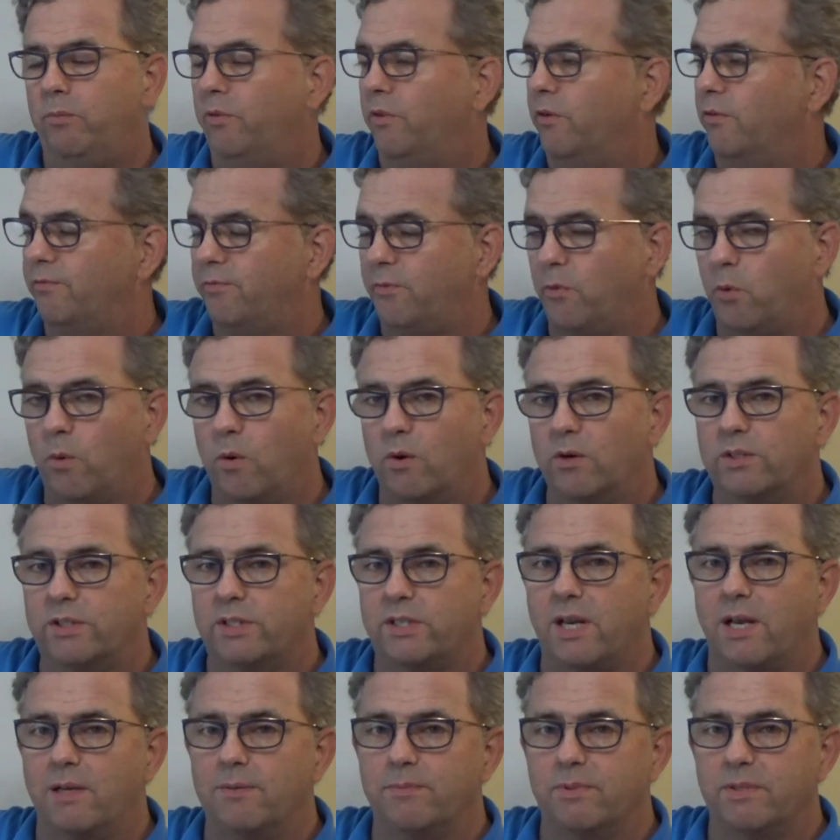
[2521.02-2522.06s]
the force
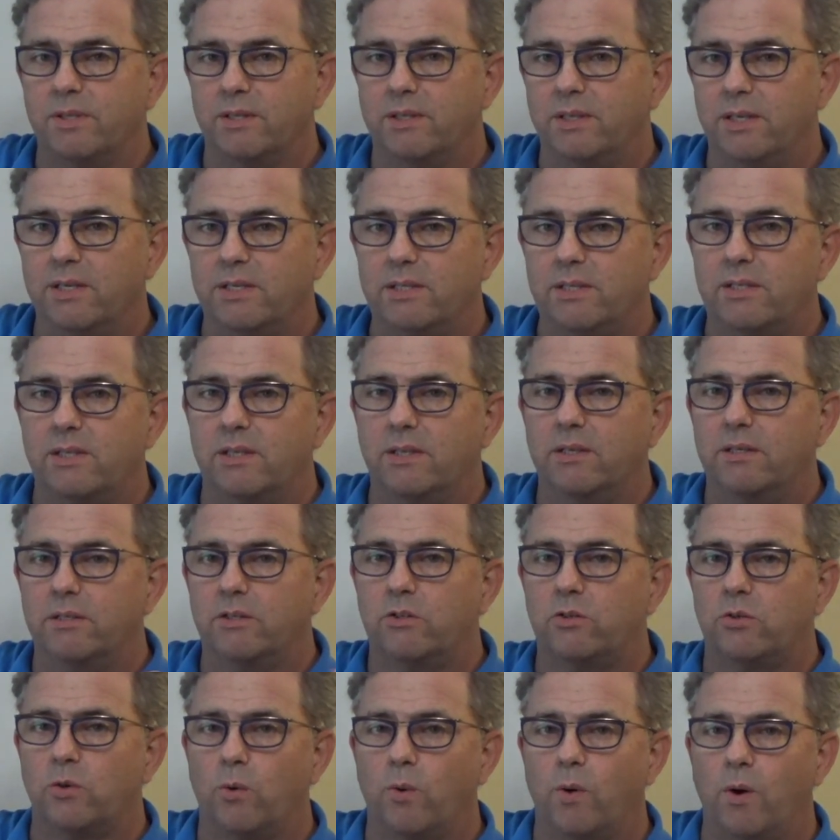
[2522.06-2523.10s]
times the
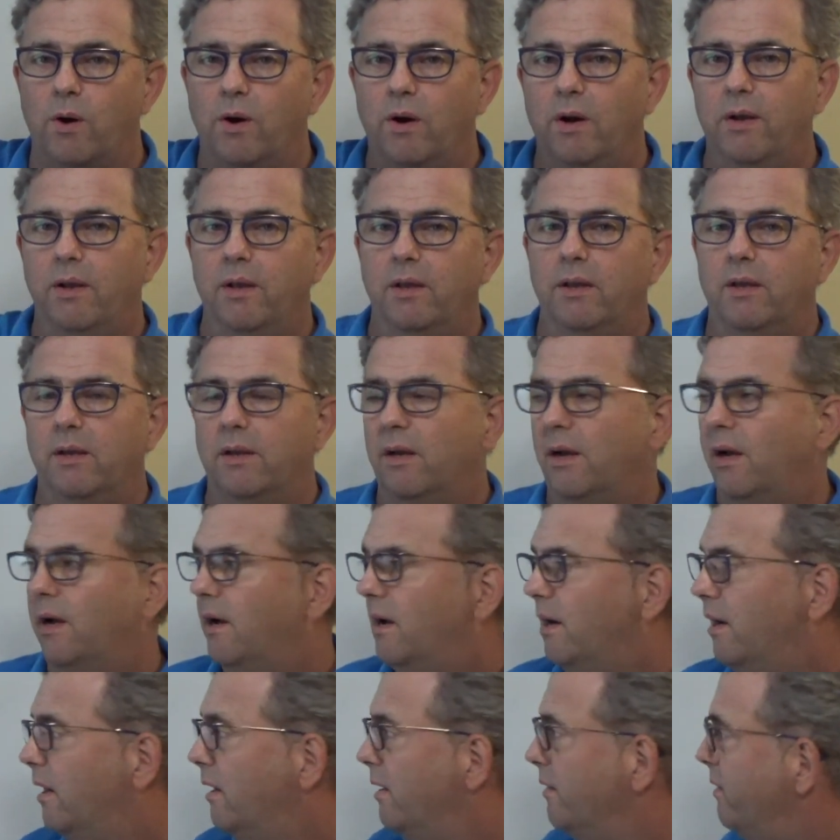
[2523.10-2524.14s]
distance or
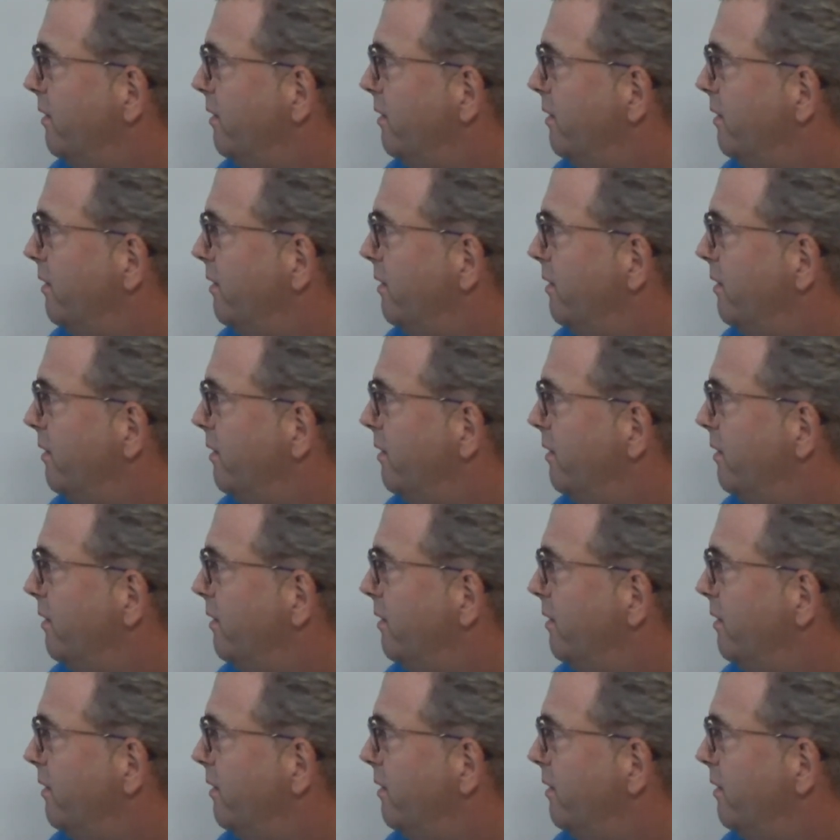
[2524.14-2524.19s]
the